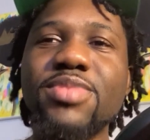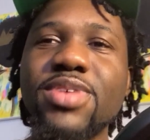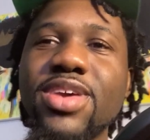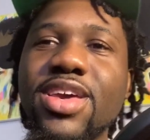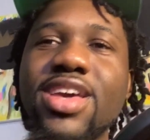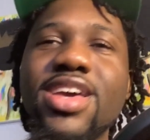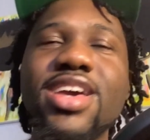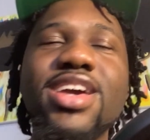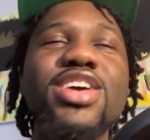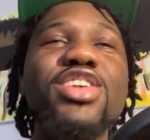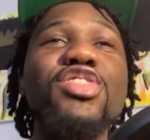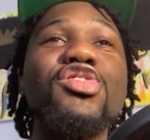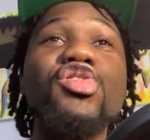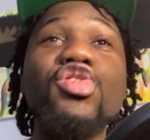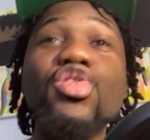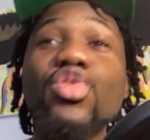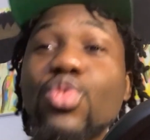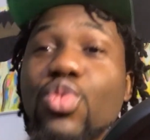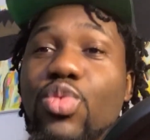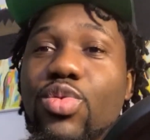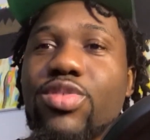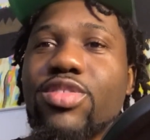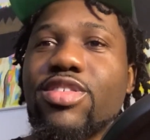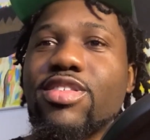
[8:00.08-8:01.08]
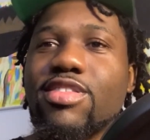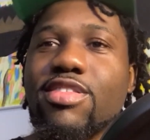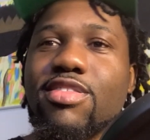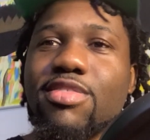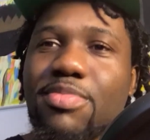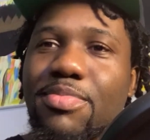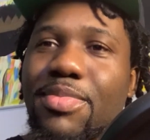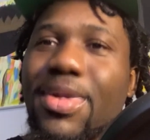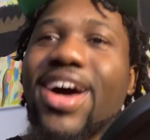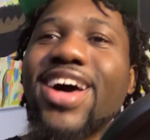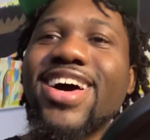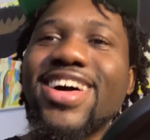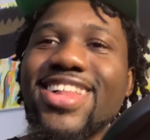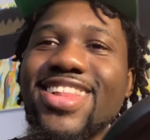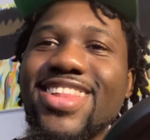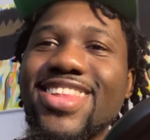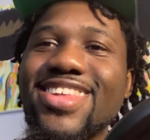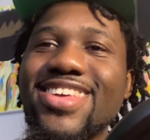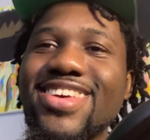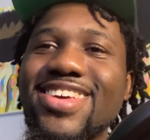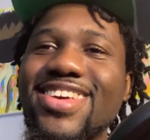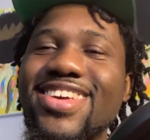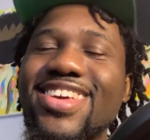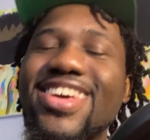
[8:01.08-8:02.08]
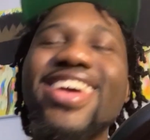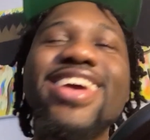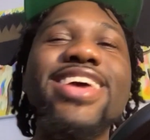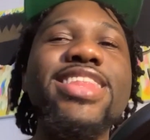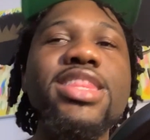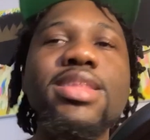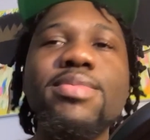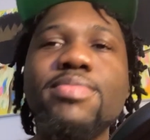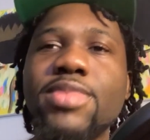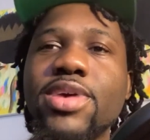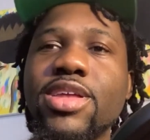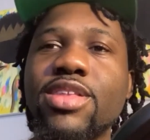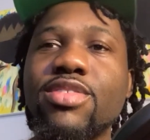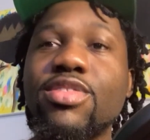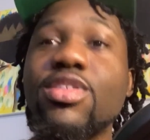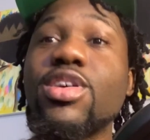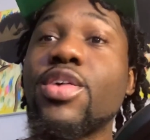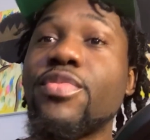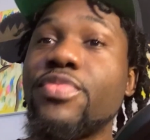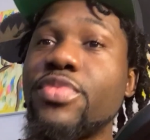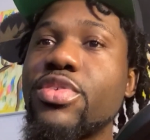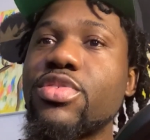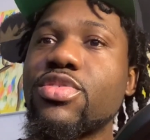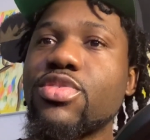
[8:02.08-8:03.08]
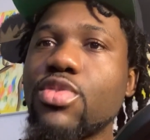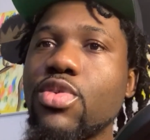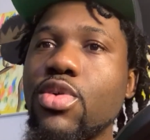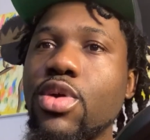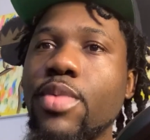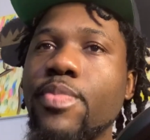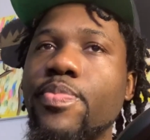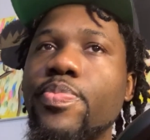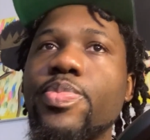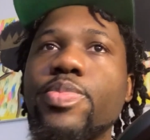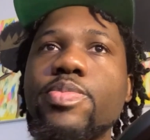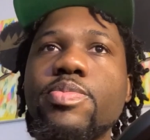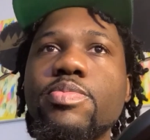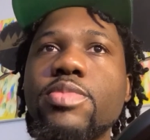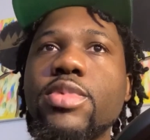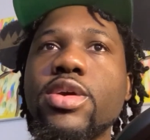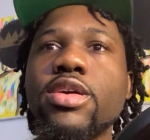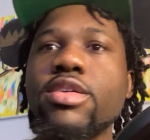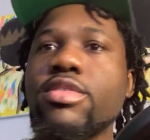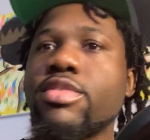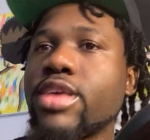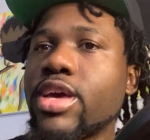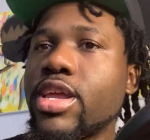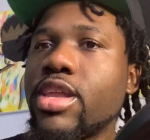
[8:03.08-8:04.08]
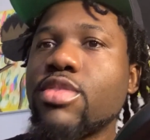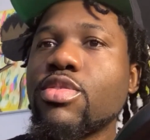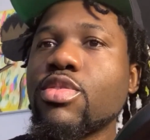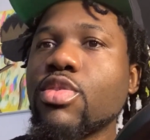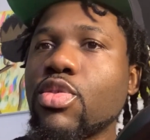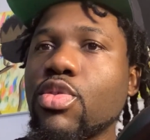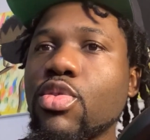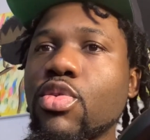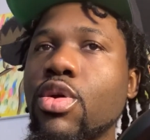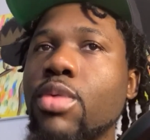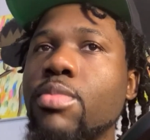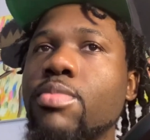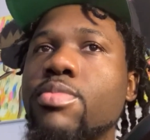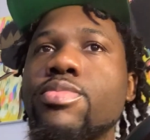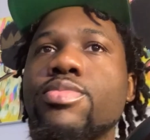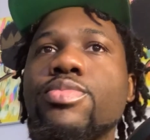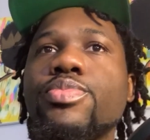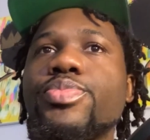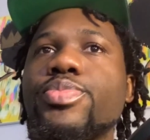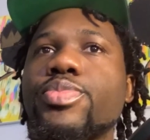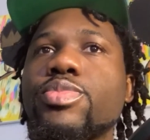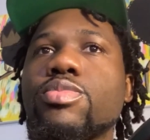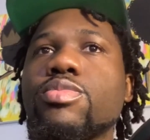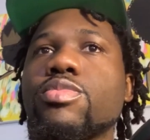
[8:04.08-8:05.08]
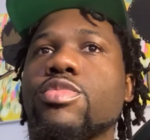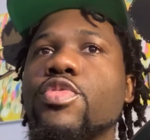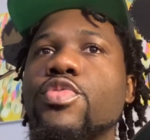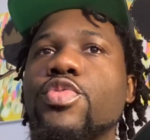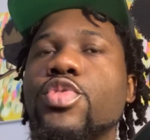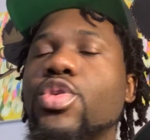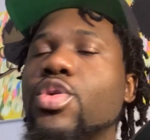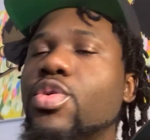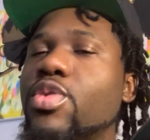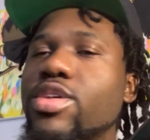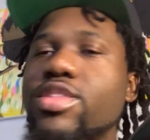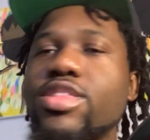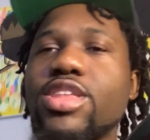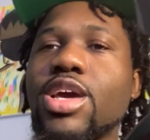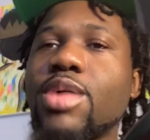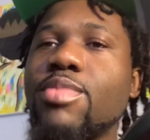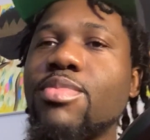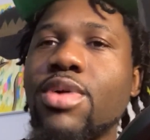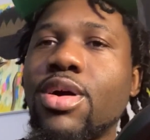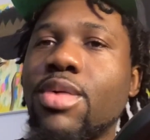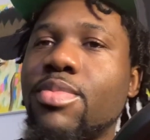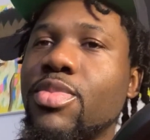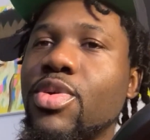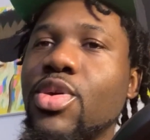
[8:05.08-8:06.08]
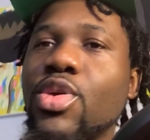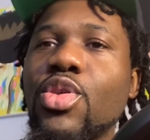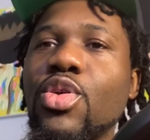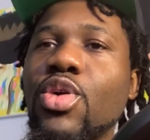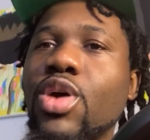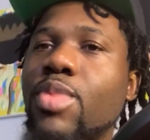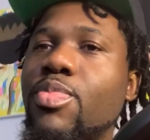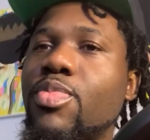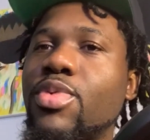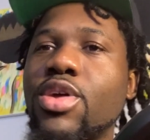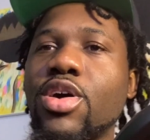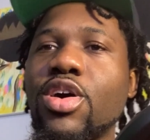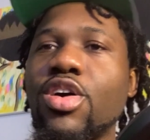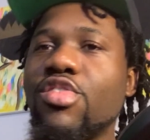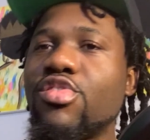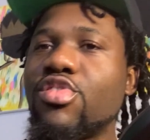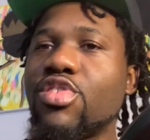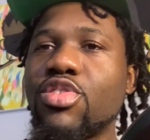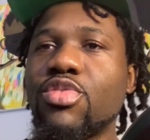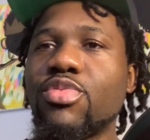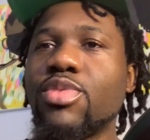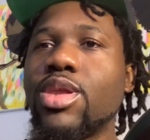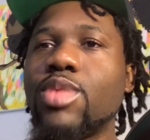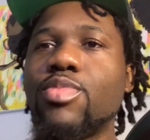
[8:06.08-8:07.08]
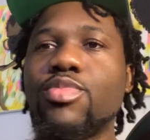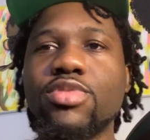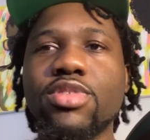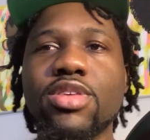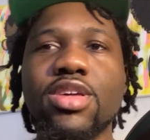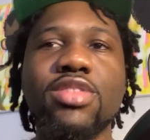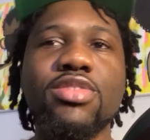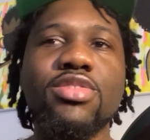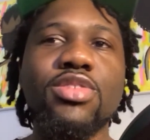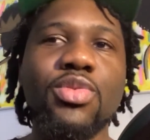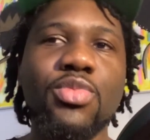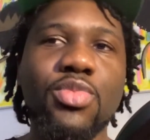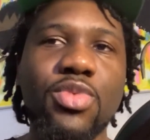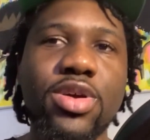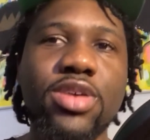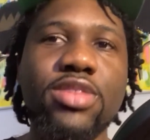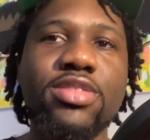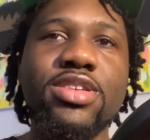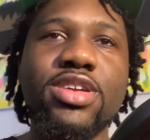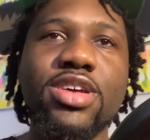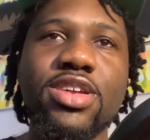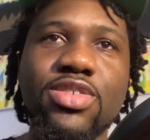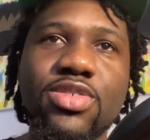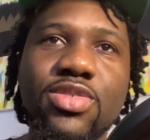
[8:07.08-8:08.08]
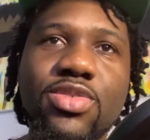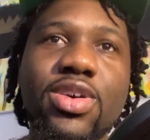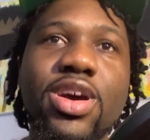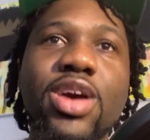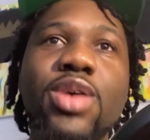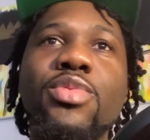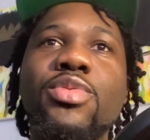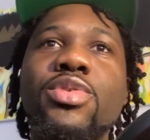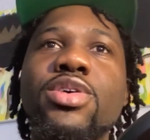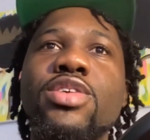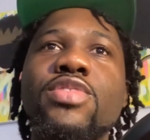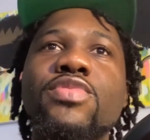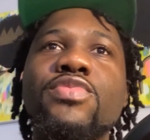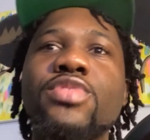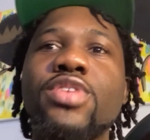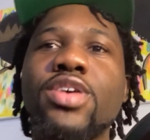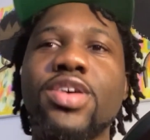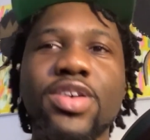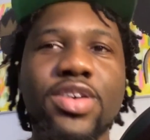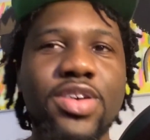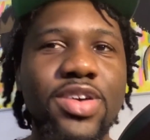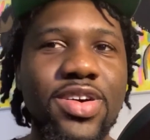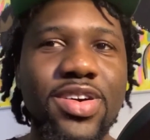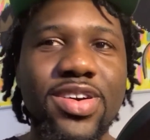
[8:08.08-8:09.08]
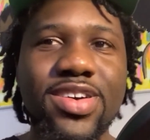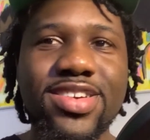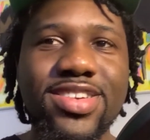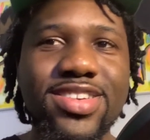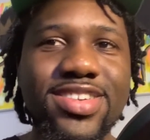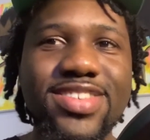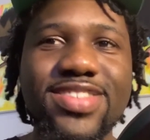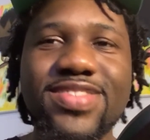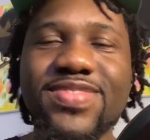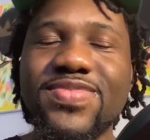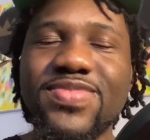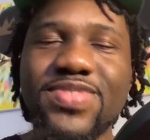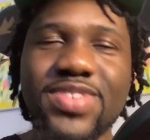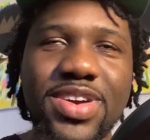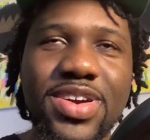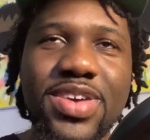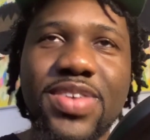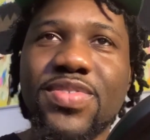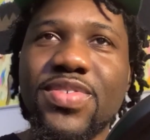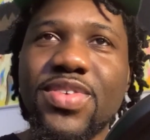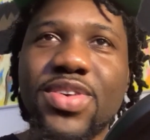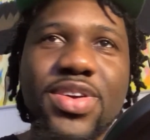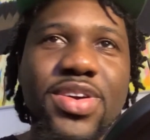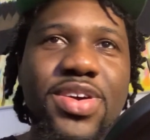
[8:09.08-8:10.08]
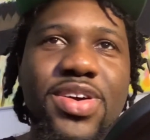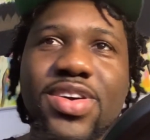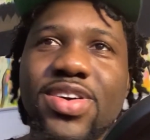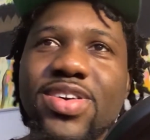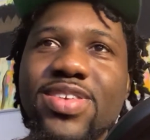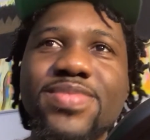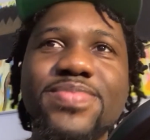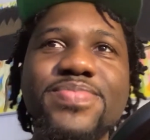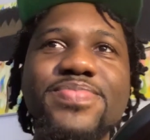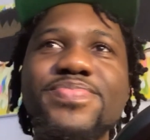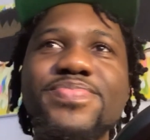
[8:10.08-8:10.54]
me choose to smile in the midst of the storm, because that is a storm. If you know anything about me, you know I put 120% to the work that I do. I work very hard, very, very hard,